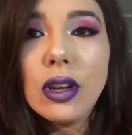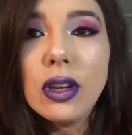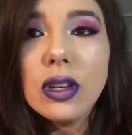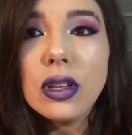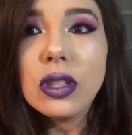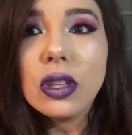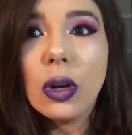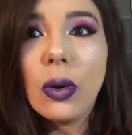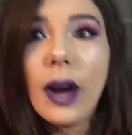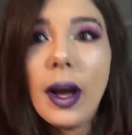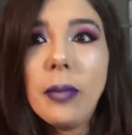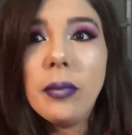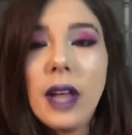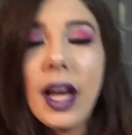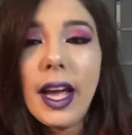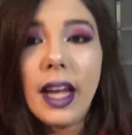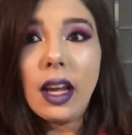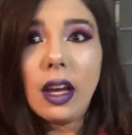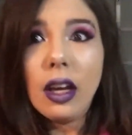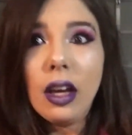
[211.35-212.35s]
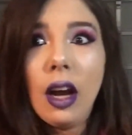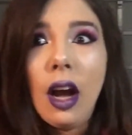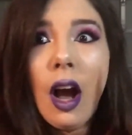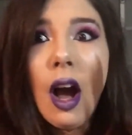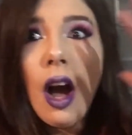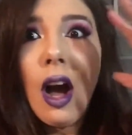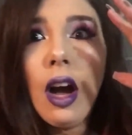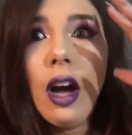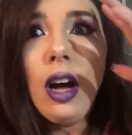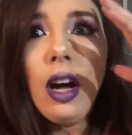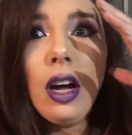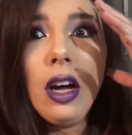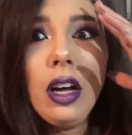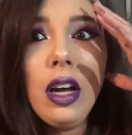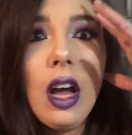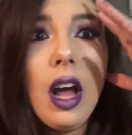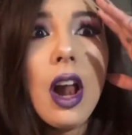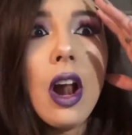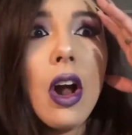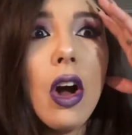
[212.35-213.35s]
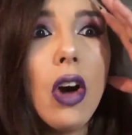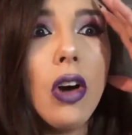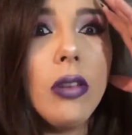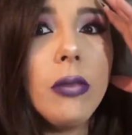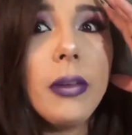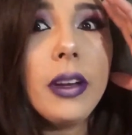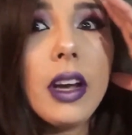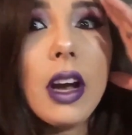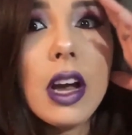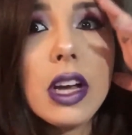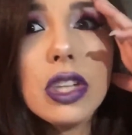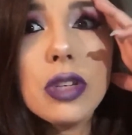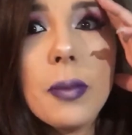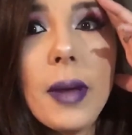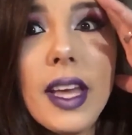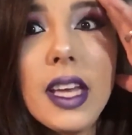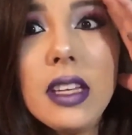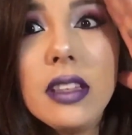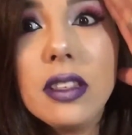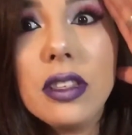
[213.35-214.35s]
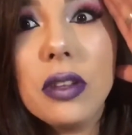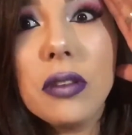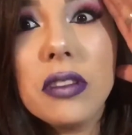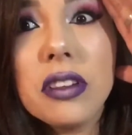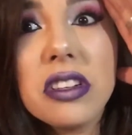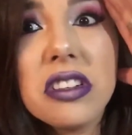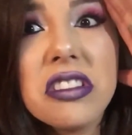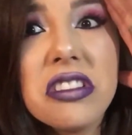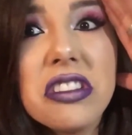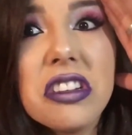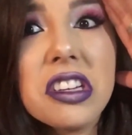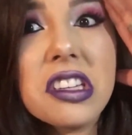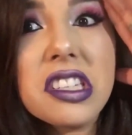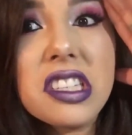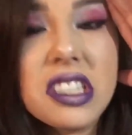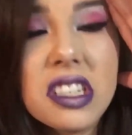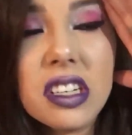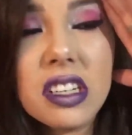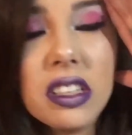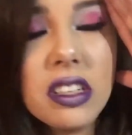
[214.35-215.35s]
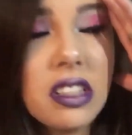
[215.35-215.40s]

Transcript: So I'm like, oh my gosh, my students just